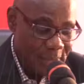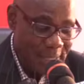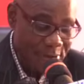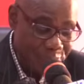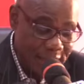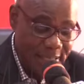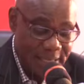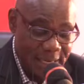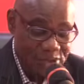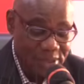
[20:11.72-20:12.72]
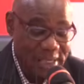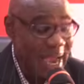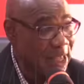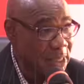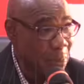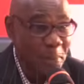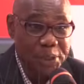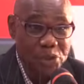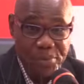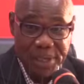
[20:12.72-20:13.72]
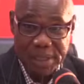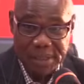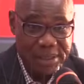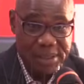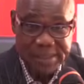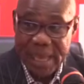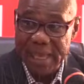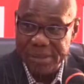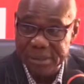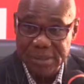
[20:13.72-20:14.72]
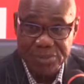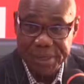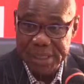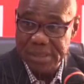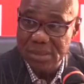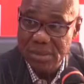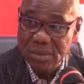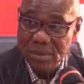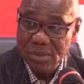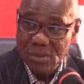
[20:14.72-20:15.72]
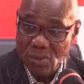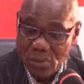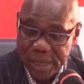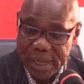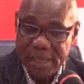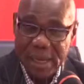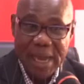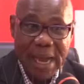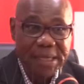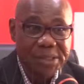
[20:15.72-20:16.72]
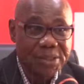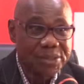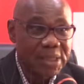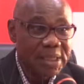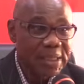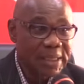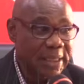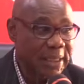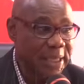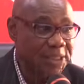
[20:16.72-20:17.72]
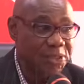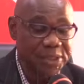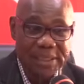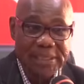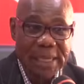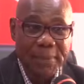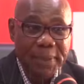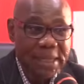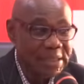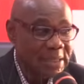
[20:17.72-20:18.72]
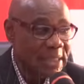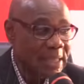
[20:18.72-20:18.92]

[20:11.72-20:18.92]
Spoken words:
in rigging the elections, are in the public domain, and it's there. You can read it, where her actions, elections didn't take place.